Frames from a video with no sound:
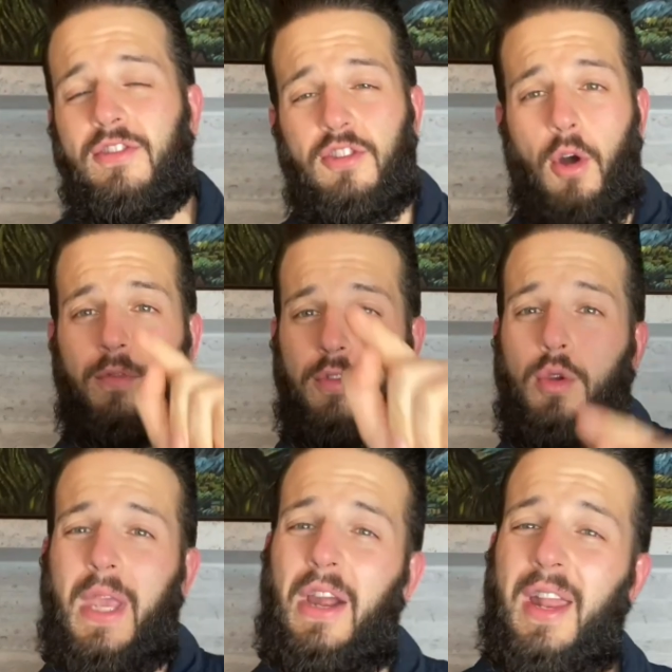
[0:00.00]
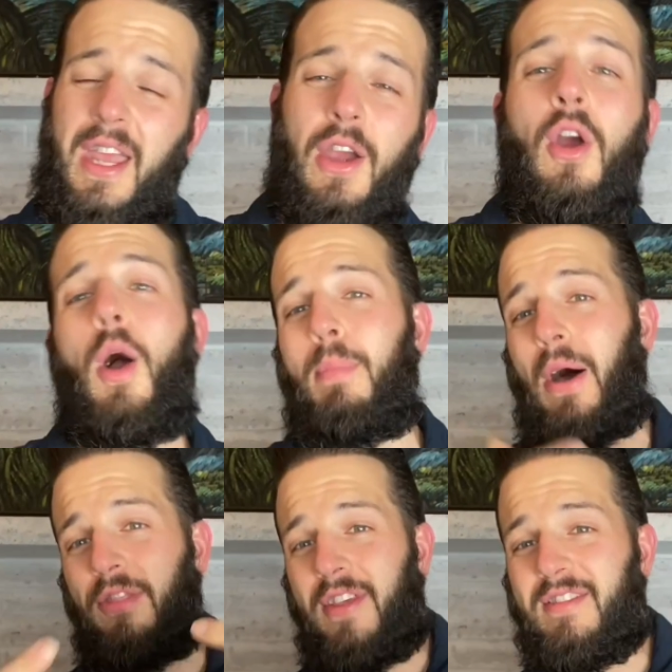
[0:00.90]
So if you care to hear
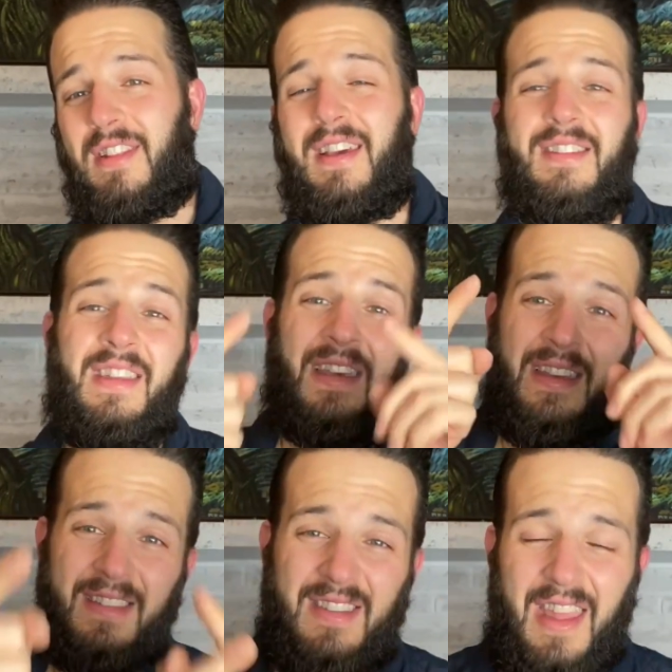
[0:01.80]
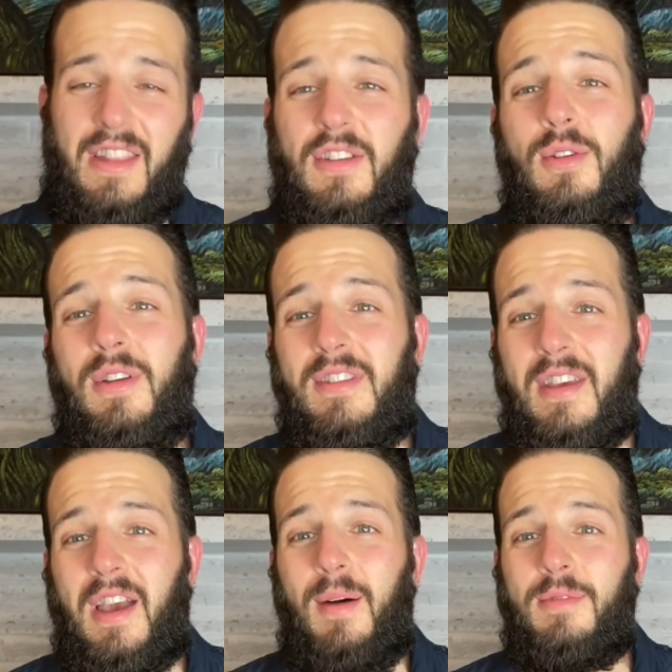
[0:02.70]
about this list, stay tuned because
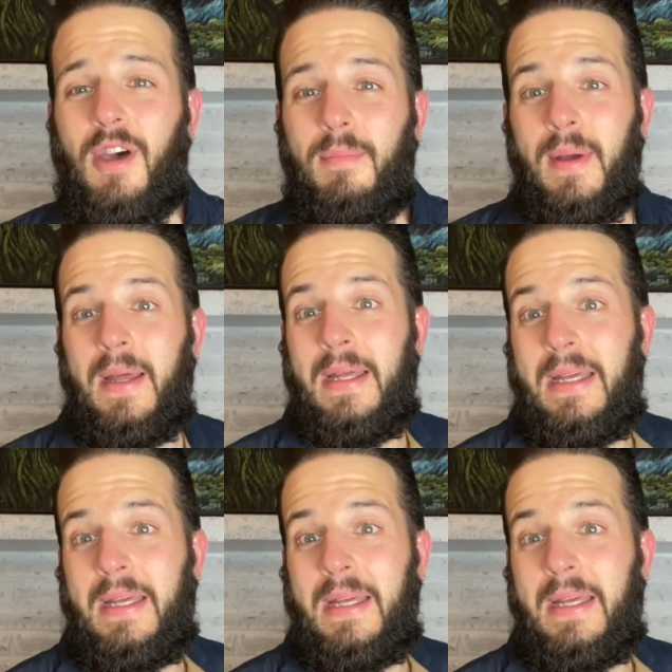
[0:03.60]
it comes up